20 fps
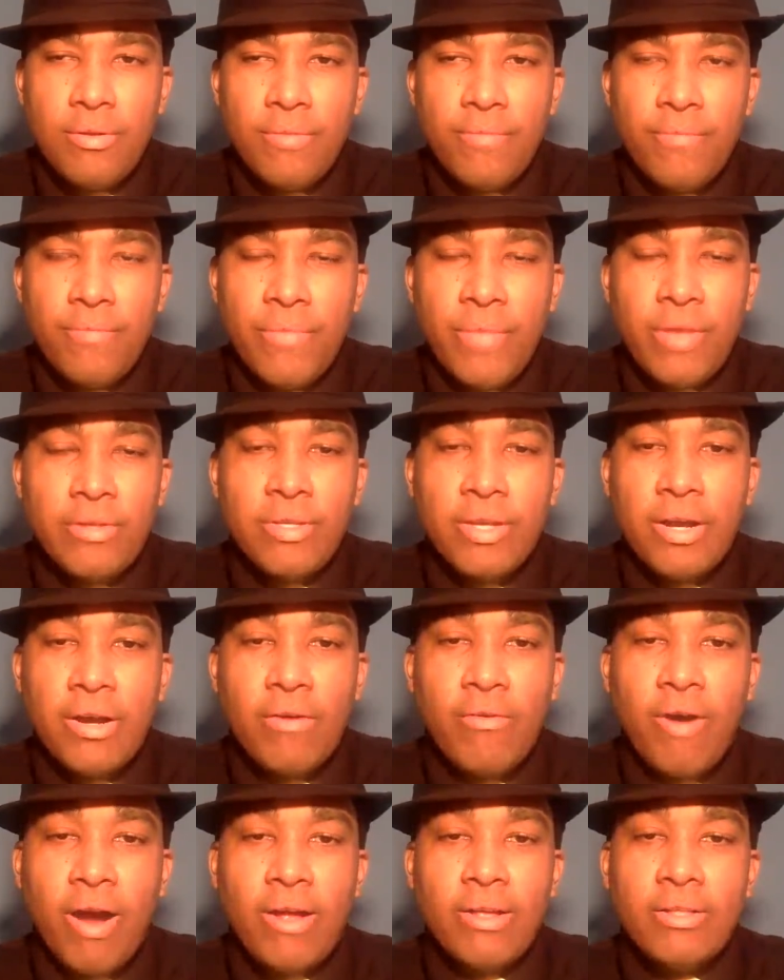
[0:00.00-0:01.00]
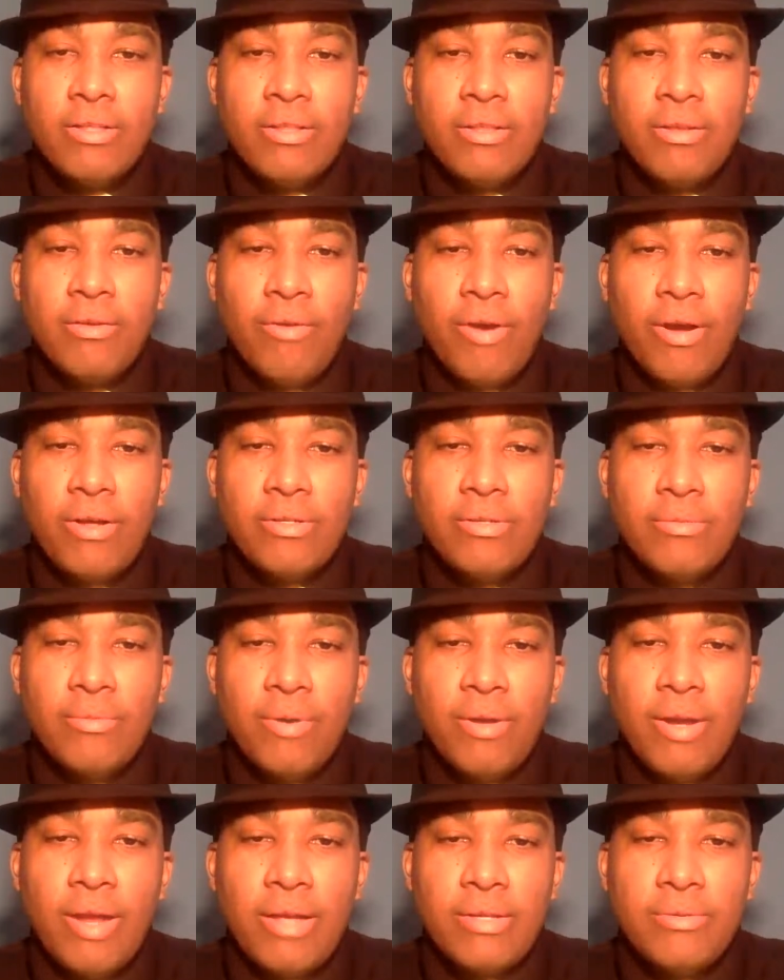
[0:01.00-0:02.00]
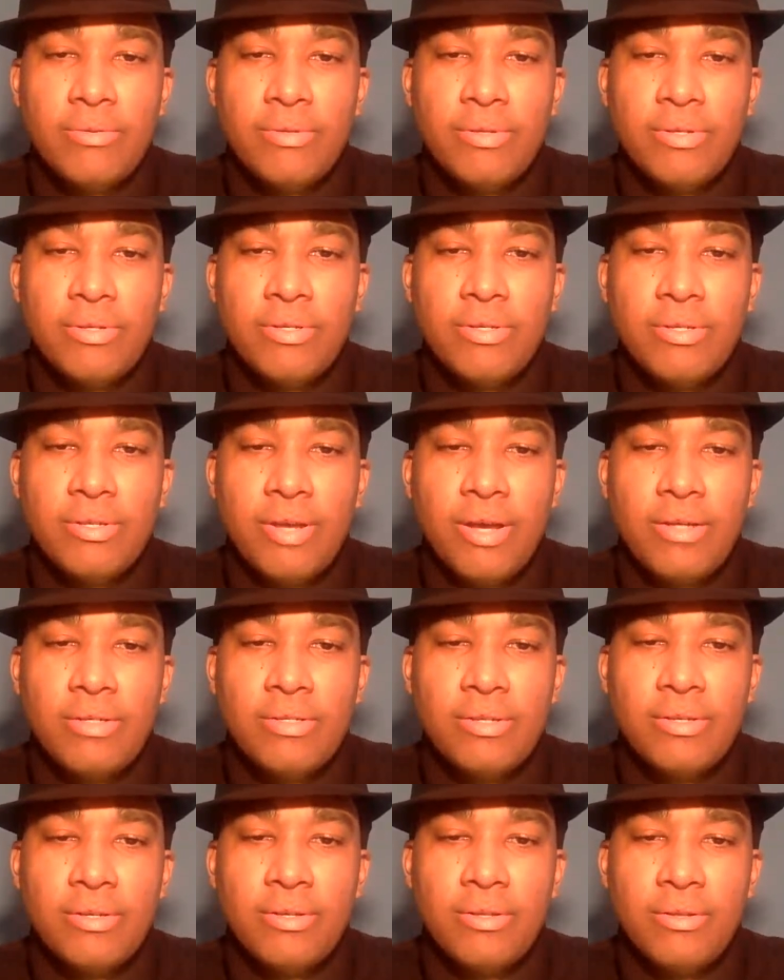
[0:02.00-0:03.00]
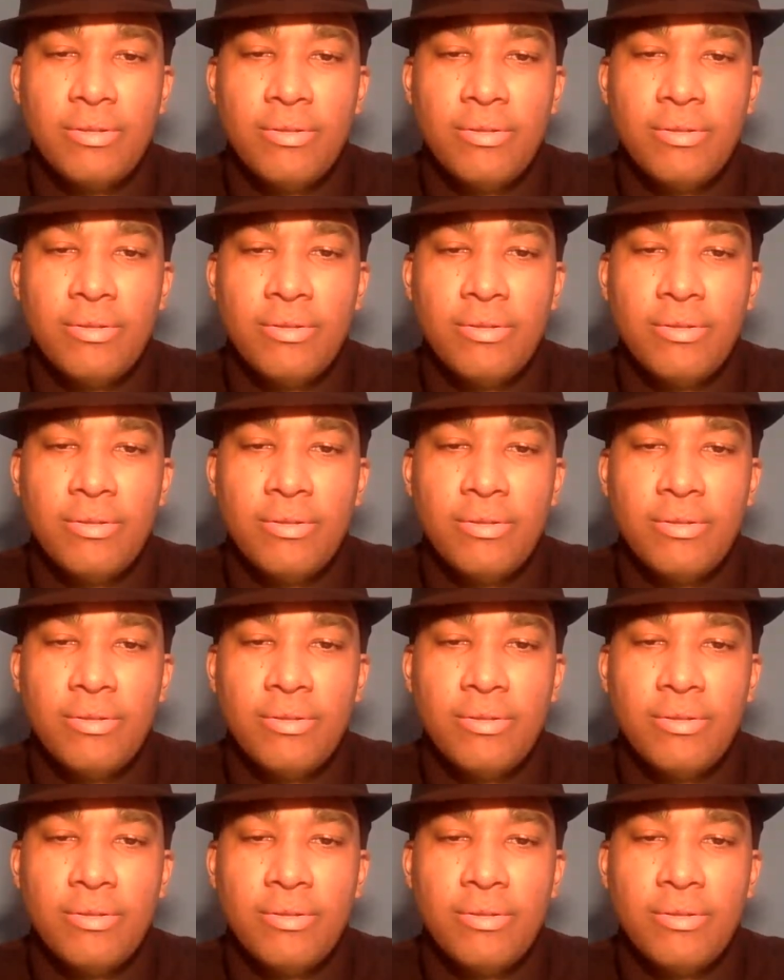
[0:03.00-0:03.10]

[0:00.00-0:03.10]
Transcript: They'll take their rights away. That's what's disgusting.